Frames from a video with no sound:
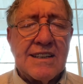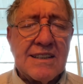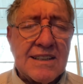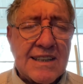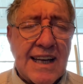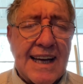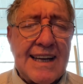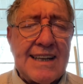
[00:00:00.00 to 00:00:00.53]

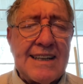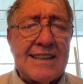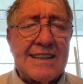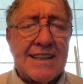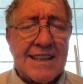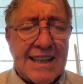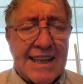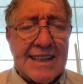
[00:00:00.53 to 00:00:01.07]
say the
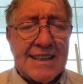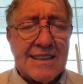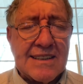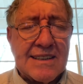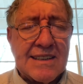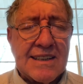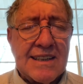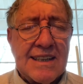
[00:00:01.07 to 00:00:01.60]

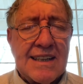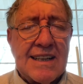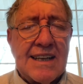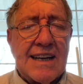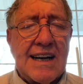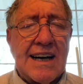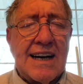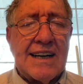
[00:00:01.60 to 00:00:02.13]
things
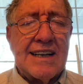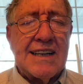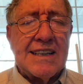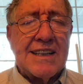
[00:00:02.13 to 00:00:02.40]
uh,